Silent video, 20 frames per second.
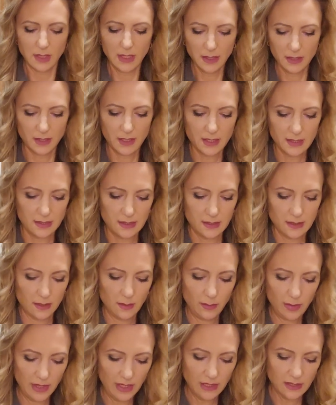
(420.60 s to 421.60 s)
need this to
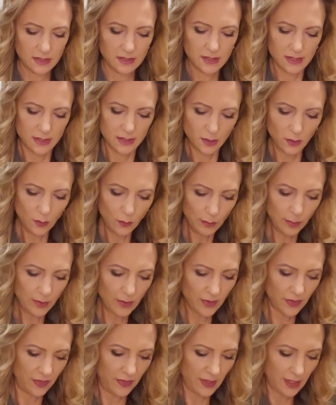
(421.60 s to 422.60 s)
be super
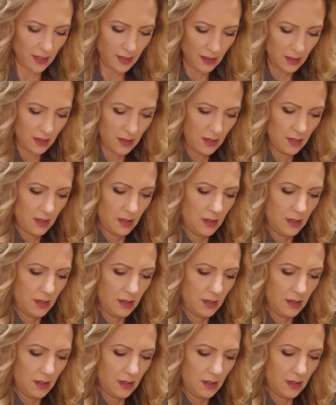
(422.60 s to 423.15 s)
thin,